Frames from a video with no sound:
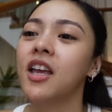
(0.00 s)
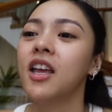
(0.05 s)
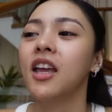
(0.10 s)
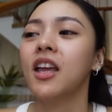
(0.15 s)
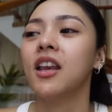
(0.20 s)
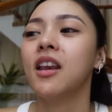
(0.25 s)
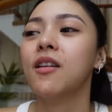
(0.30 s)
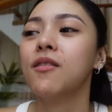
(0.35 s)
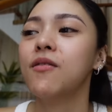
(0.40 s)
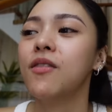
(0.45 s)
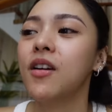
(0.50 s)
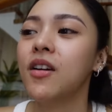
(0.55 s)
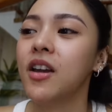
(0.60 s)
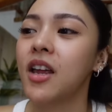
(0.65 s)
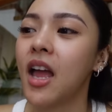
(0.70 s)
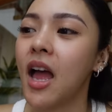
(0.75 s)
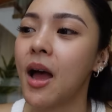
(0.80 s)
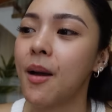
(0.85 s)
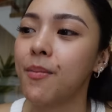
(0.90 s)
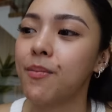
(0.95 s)
and I'm
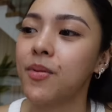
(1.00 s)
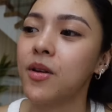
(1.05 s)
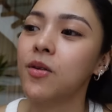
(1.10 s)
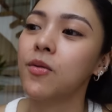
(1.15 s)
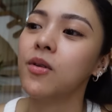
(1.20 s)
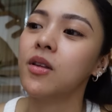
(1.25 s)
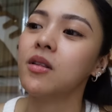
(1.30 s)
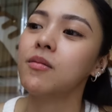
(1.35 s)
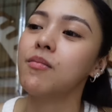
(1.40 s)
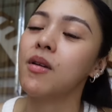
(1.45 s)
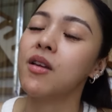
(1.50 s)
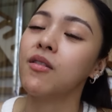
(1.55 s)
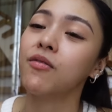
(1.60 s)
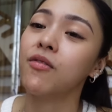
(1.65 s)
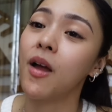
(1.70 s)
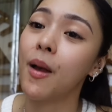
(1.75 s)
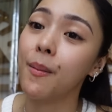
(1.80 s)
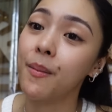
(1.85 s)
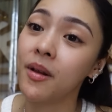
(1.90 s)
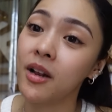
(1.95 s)
very happy with my
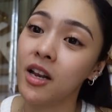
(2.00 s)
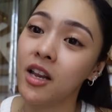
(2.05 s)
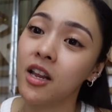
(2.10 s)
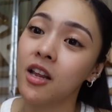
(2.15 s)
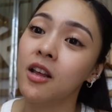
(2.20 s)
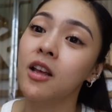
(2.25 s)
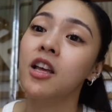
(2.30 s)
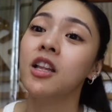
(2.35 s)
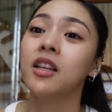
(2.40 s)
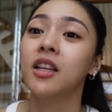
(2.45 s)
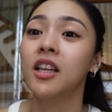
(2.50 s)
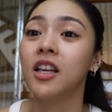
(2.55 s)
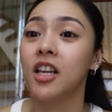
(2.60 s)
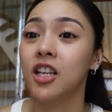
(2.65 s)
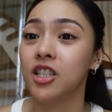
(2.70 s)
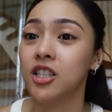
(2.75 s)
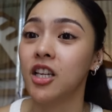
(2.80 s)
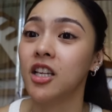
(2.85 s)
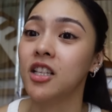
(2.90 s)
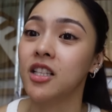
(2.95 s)
family na
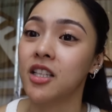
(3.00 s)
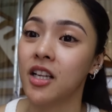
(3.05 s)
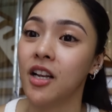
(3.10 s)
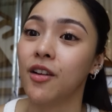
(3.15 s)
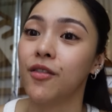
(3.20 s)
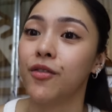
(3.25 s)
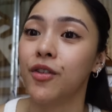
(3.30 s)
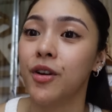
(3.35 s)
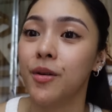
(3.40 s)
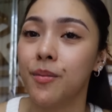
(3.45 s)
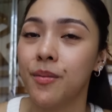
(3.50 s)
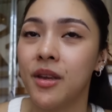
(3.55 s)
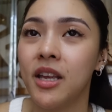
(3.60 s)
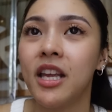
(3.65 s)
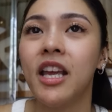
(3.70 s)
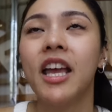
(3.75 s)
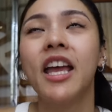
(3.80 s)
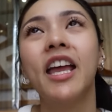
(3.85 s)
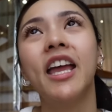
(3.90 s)
nandyan sila for me.